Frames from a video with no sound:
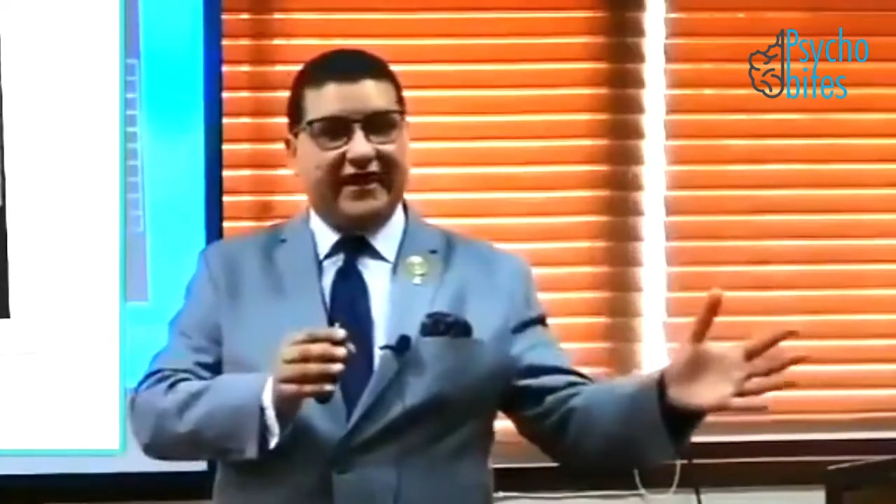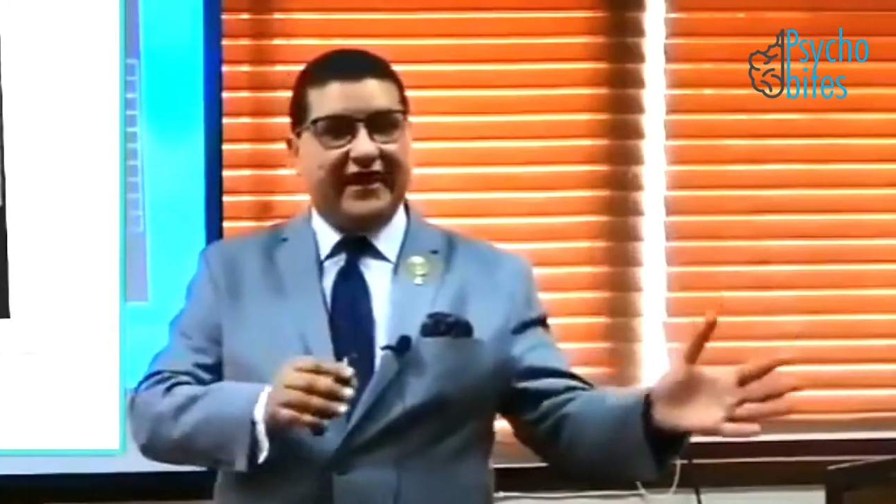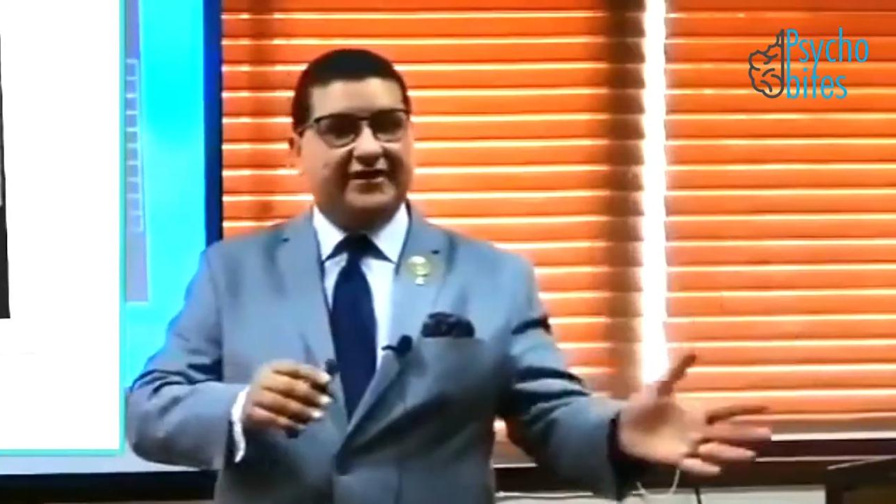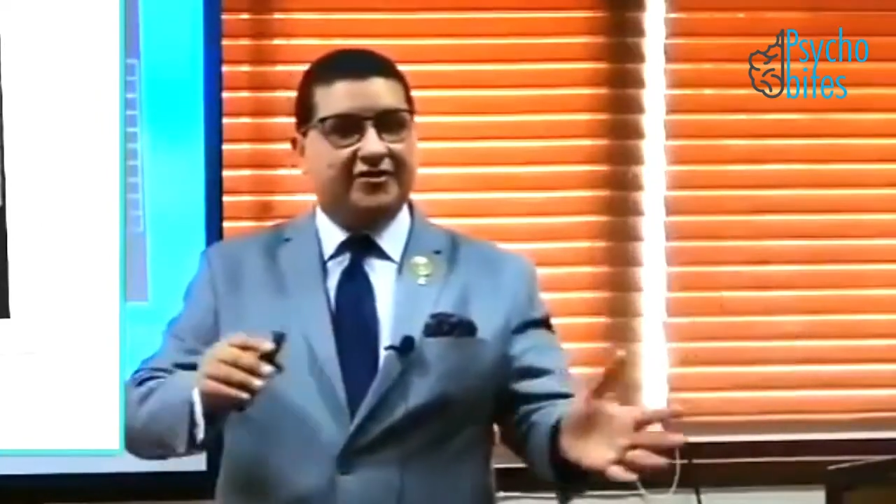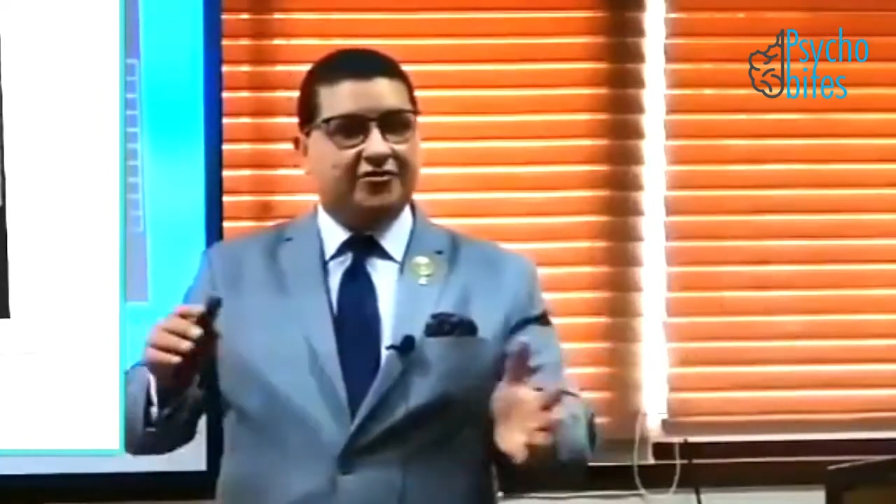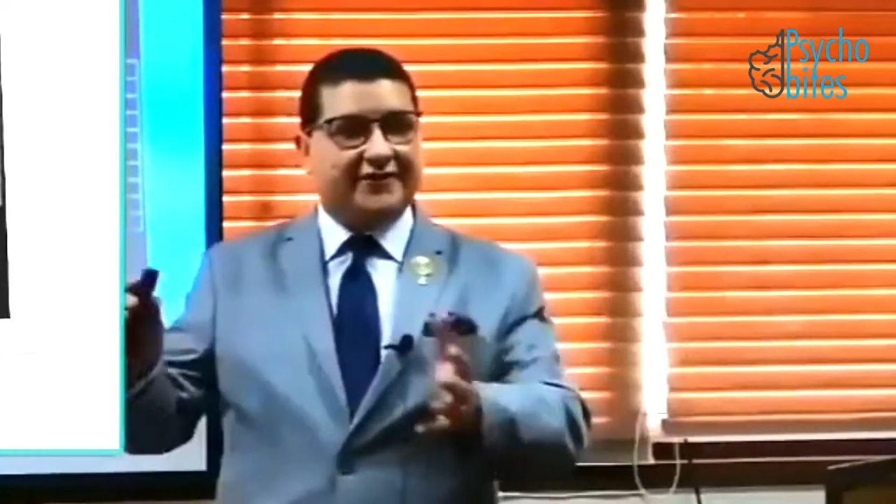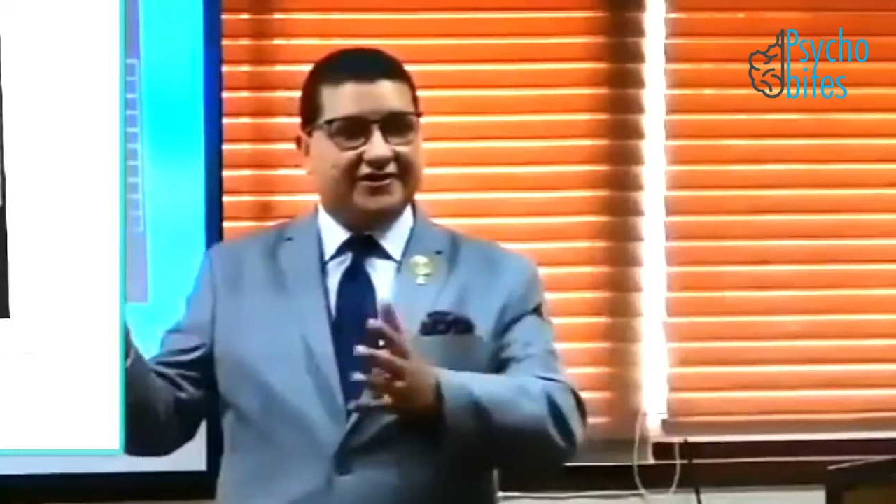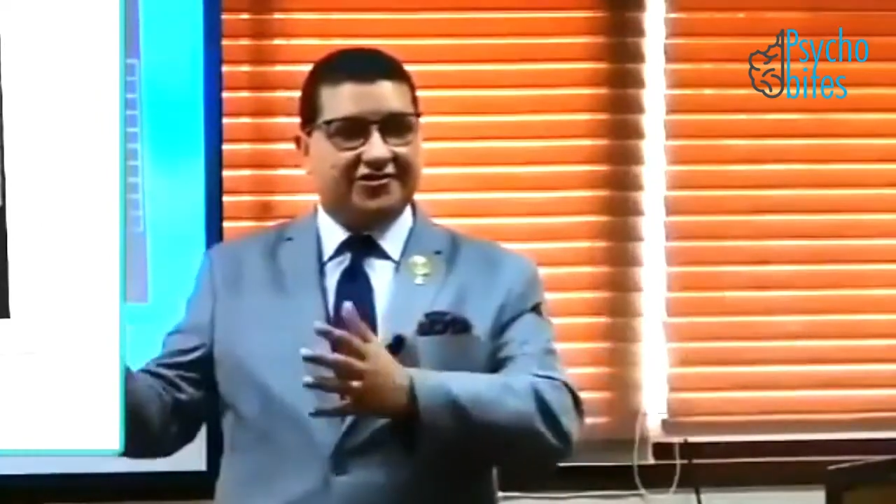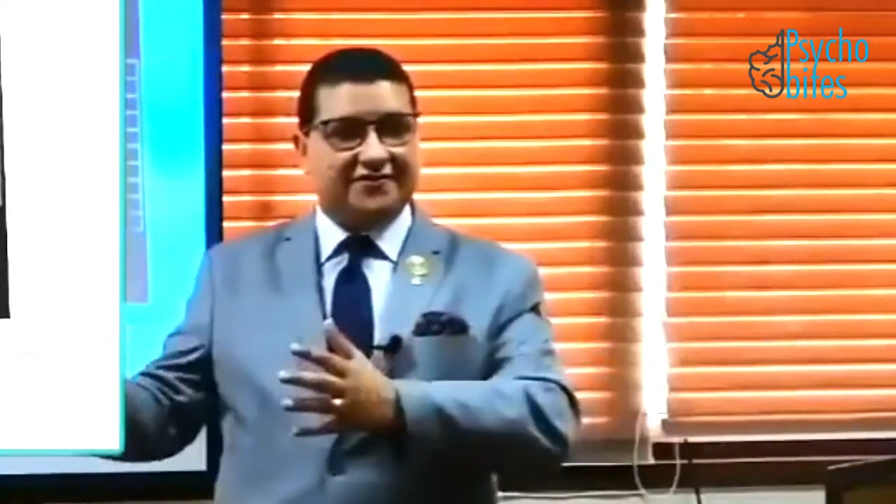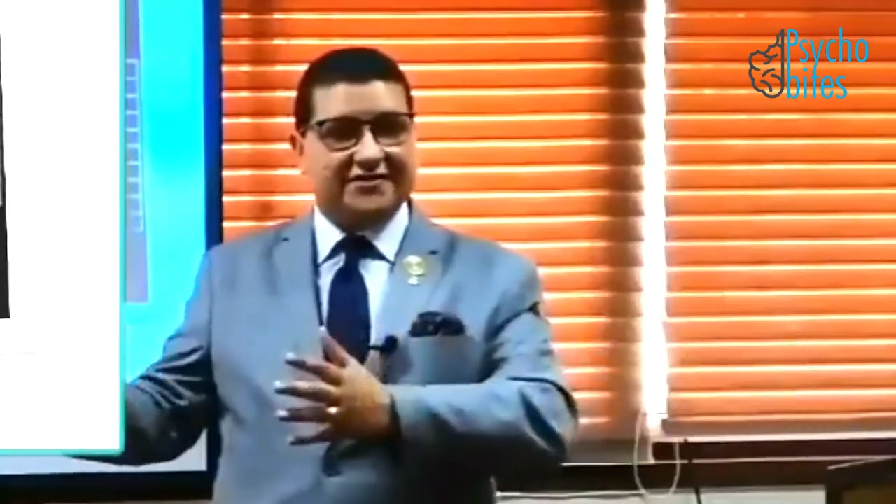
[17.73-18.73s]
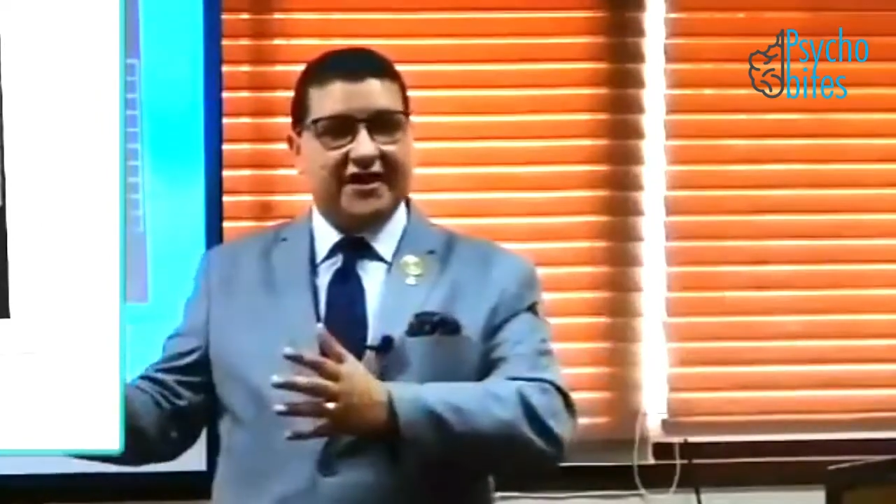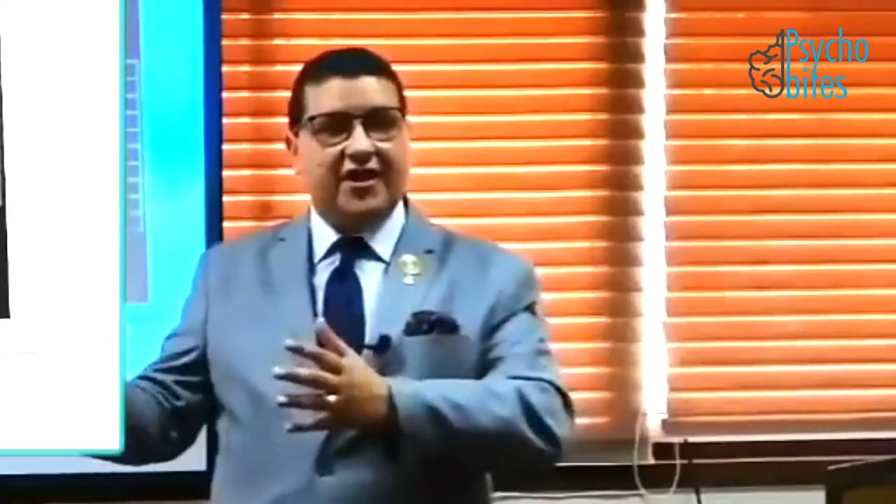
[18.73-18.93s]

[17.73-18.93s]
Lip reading: and leukodystrophies,